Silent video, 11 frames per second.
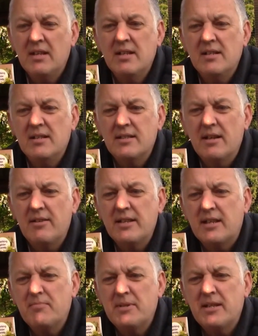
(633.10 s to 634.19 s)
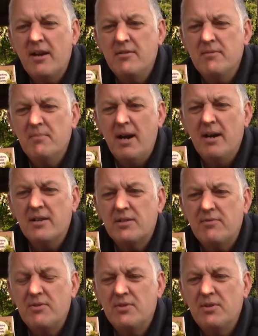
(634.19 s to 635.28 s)
So this can be sown March
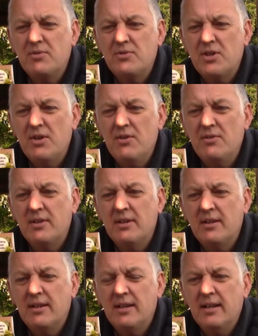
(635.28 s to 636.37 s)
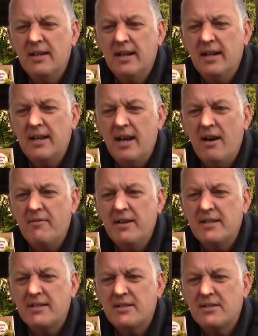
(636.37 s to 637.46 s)
through to June and
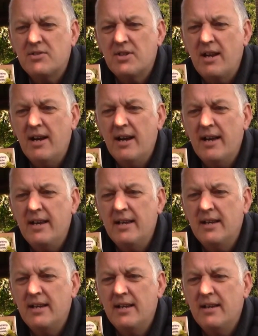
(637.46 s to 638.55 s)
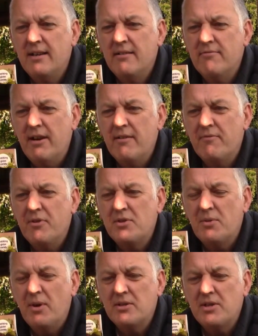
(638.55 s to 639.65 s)
harvest July right through to
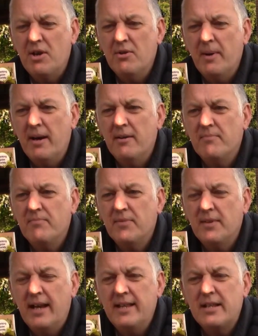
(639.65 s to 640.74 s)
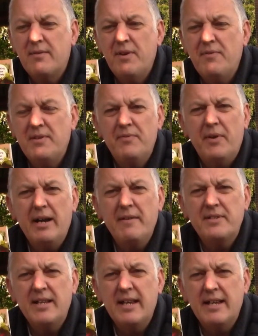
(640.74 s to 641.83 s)
October. And there's 55
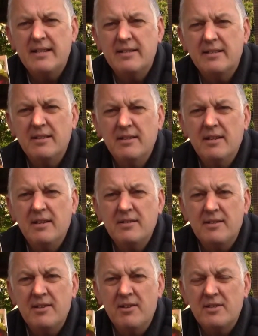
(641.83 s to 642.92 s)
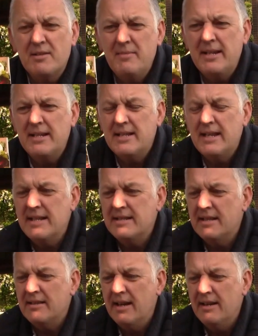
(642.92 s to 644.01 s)
seeds. So not so many seeds
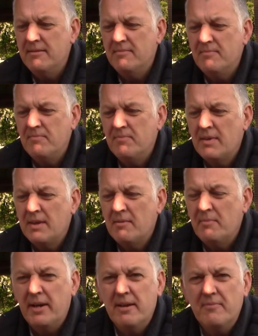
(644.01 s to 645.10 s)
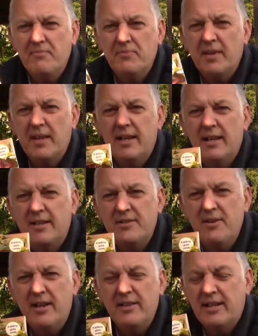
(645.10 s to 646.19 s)
in there, but I do
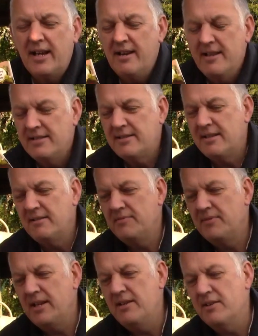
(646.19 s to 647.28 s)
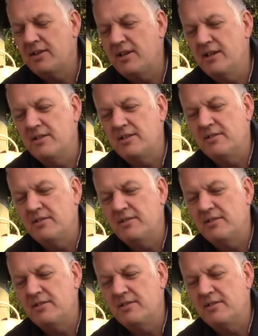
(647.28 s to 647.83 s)
like the colours. They look good.